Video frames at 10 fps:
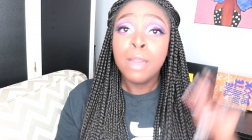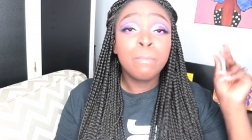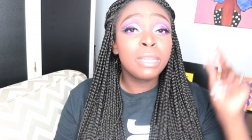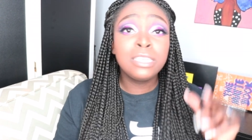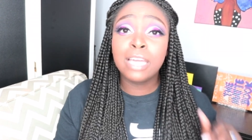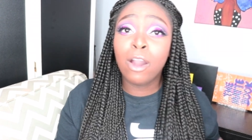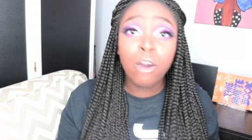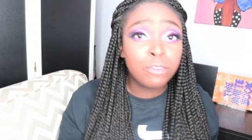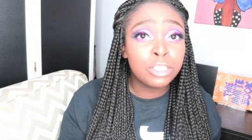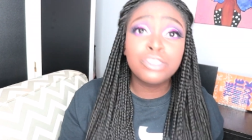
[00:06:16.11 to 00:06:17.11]
Police
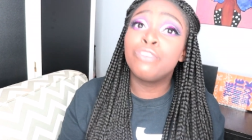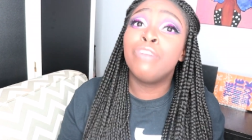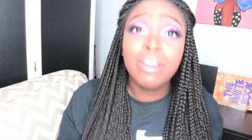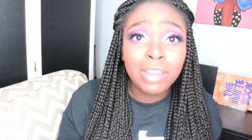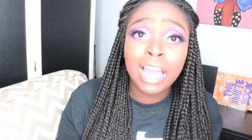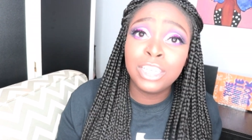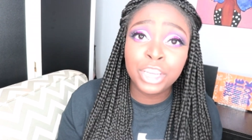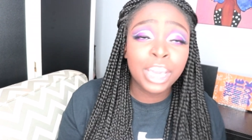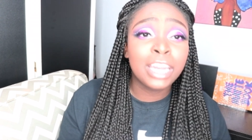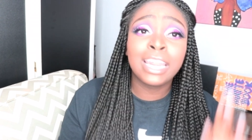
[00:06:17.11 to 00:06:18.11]
officers are very
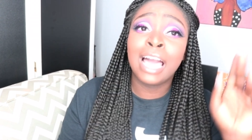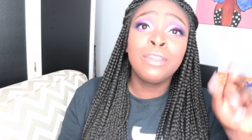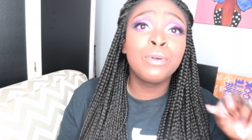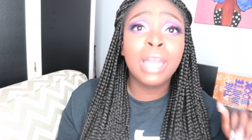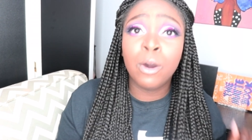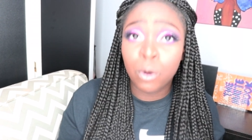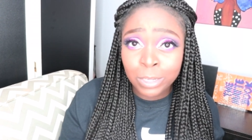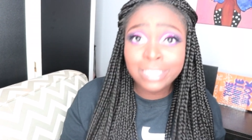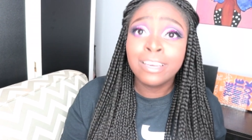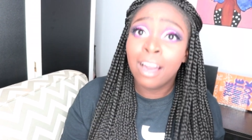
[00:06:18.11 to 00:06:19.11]
educated. I know y'all all
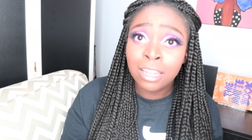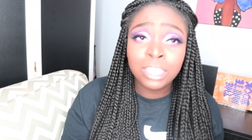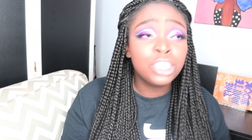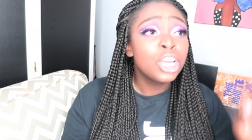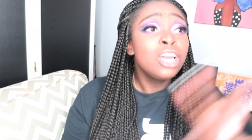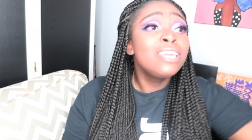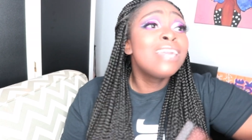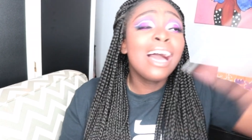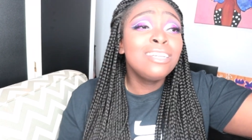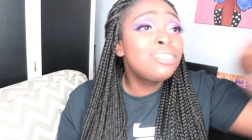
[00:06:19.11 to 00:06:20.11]
went to college.
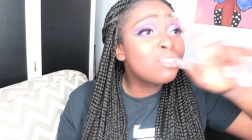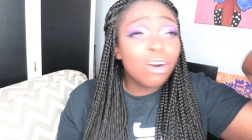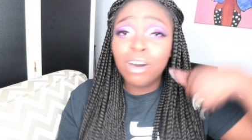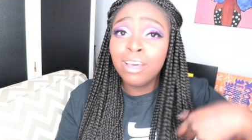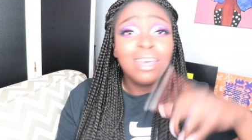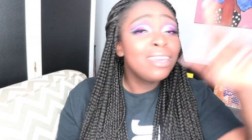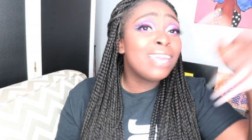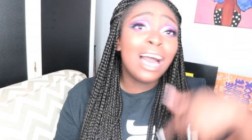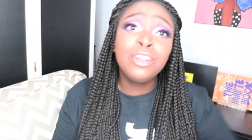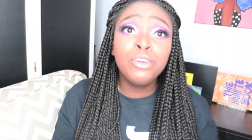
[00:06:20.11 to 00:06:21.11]
Y'all saw,
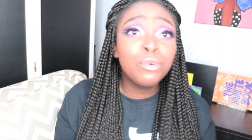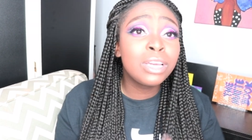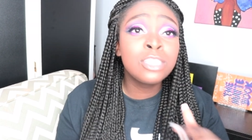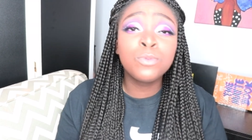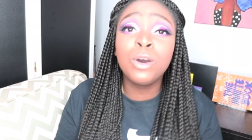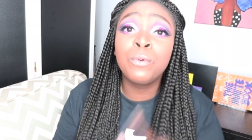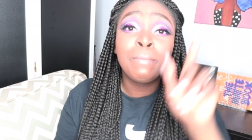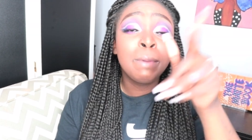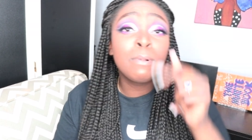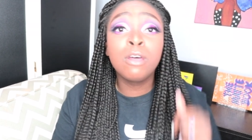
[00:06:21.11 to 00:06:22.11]
y'all knew, guess what? When
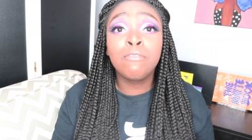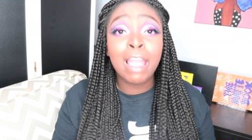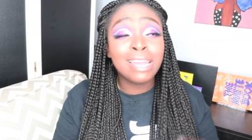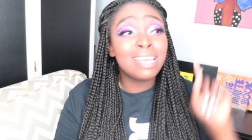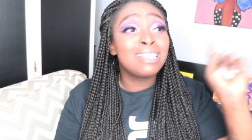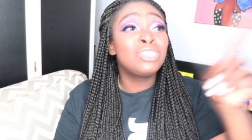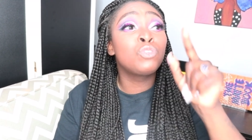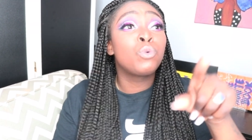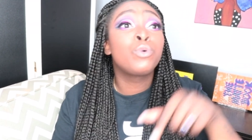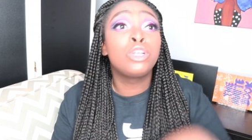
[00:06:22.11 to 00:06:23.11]
people are rioting, this
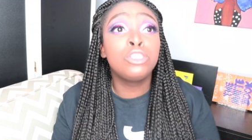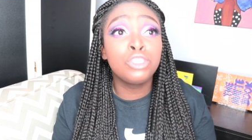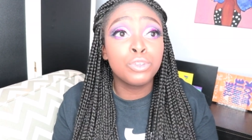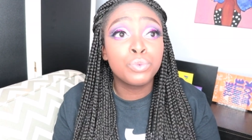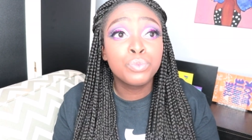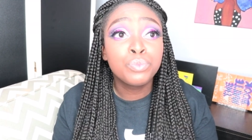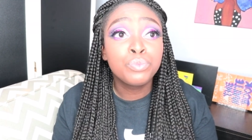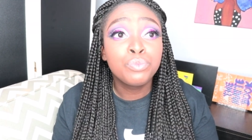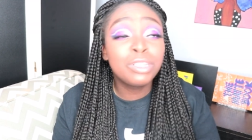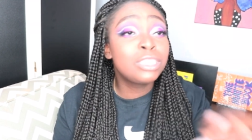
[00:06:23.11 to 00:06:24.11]
is what we're going to do.
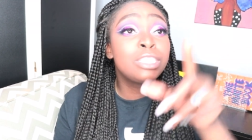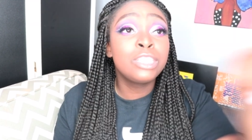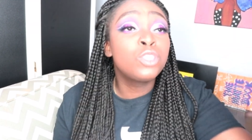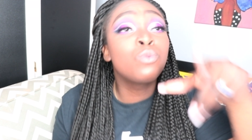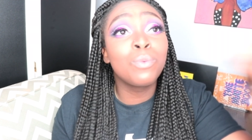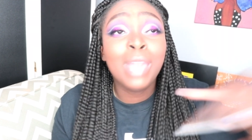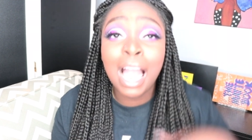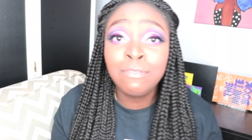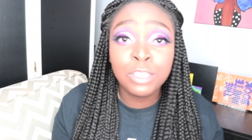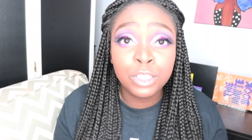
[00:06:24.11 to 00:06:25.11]
This, this is what we
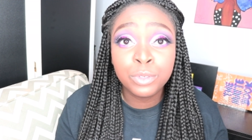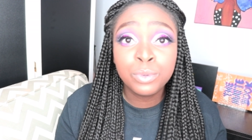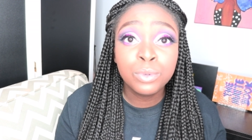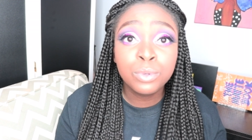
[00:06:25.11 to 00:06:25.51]
have to do.